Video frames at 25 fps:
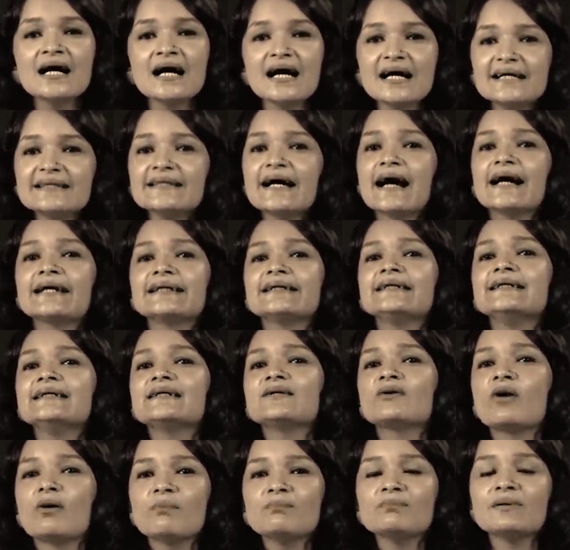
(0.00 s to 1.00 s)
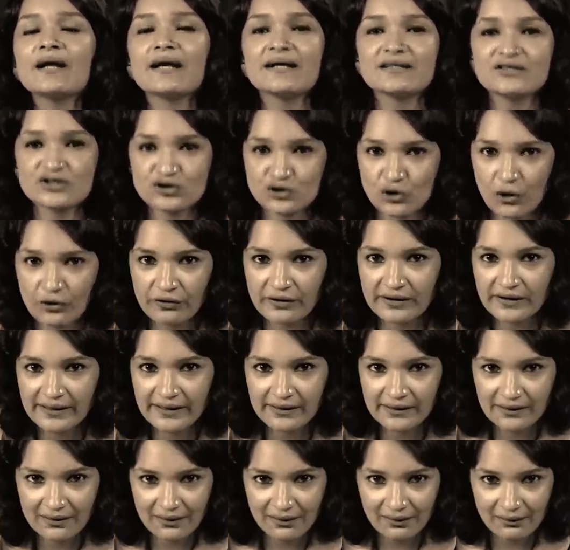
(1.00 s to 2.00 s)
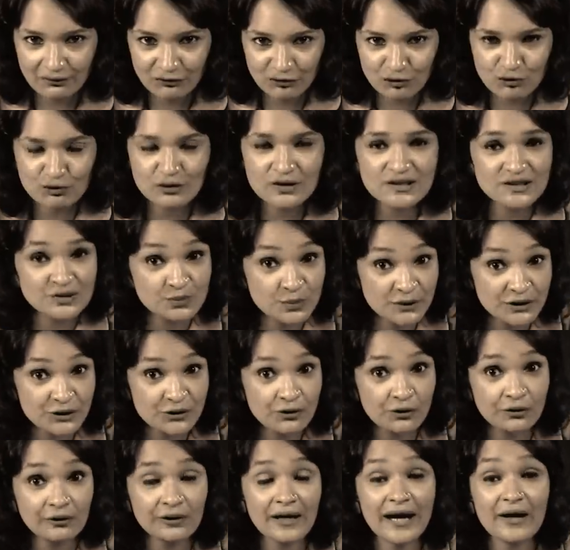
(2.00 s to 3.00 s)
Adani complex story through this video.